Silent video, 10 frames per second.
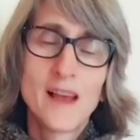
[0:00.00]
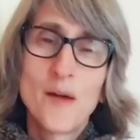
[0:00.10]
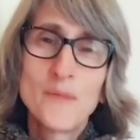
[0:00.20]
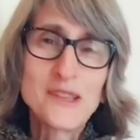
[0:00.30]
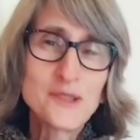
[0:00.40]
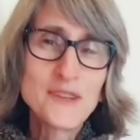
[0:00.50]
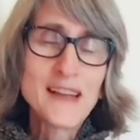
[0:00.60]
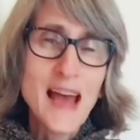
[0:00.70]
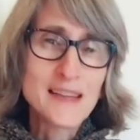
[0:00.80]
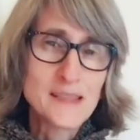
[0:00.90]
My student
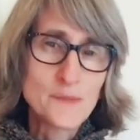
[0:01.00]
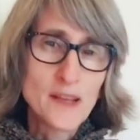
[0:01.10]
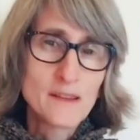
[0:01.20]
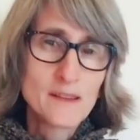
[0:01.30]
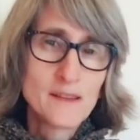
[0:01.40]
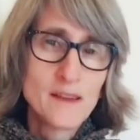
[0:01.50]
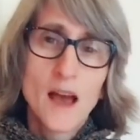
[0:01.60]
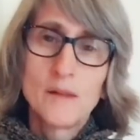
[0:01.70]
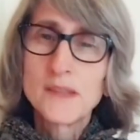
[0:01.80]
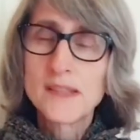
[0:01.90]
asked me,
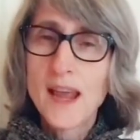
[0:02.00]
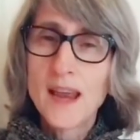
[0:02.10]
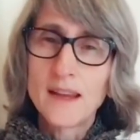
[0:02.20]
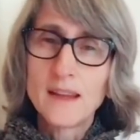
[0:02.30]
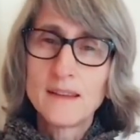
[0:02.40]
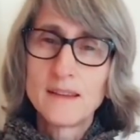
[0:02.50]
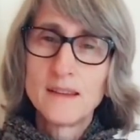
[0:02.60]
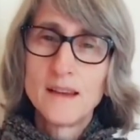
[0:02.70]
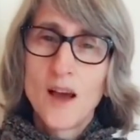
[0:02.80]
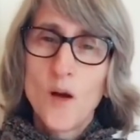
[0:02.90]
Miss Katie,
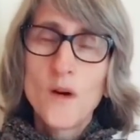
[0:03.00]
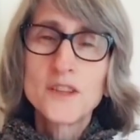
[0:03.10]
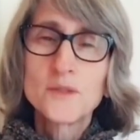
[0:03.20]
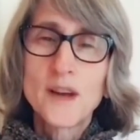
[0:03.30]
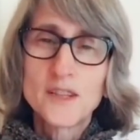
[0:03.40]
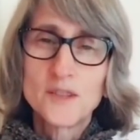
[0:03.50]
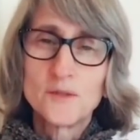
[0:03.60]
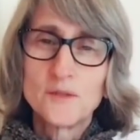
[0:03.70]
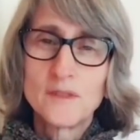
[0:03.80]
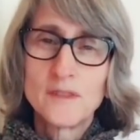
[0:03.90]
what do I
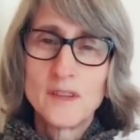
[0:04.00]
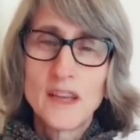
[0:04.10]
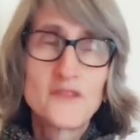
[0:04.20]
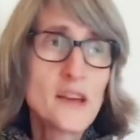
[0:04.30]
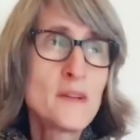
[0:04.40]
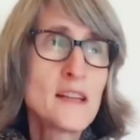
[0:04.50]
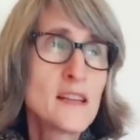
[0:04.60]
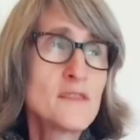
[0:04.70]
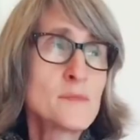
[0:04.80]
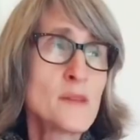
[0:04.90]
do if somebody
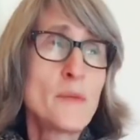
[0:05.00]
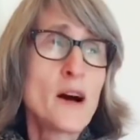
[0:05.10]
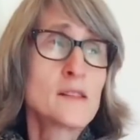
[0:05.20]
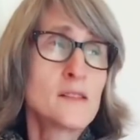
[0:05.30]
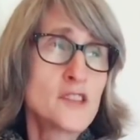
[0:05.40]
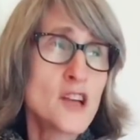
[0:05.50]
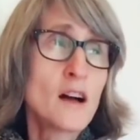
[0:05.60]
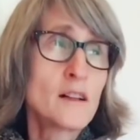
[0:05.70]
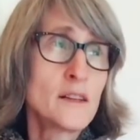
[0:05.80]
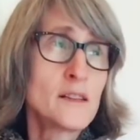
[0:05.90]
gives me a box of
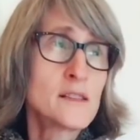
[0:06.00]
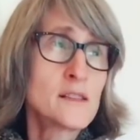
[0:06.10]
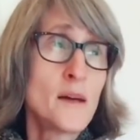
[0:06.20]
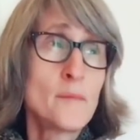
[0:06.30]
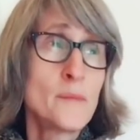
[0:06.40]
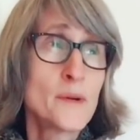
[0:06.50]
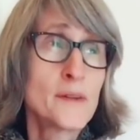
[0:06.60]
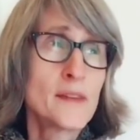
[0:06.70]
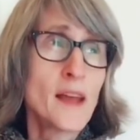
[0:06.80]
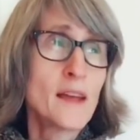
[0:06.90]
chocolates at my
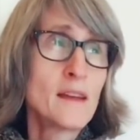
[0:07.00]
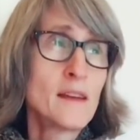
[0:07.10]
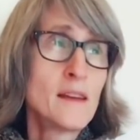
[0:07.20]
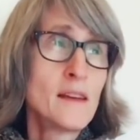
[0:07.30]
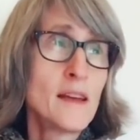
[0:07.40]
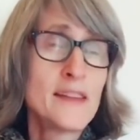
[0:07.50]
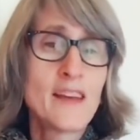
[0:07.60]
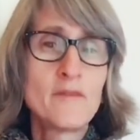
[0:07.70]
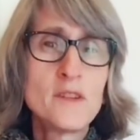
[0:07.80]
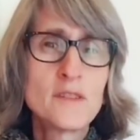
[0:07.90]
birthday and they
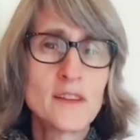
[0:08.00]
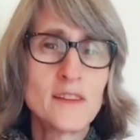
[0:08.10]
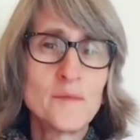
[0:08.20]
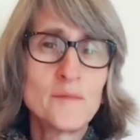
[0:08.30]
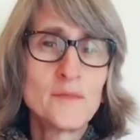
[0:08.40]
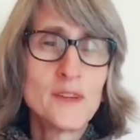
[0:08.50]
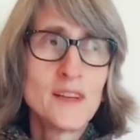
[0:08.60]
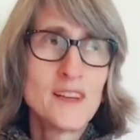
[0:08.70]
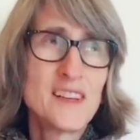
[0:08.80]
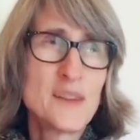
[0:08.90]
have milk in them
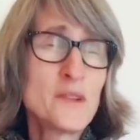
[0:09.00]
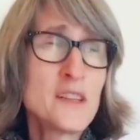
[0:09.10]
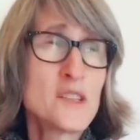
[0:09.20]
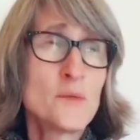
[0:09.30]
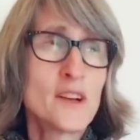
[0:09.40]
and I really don't want to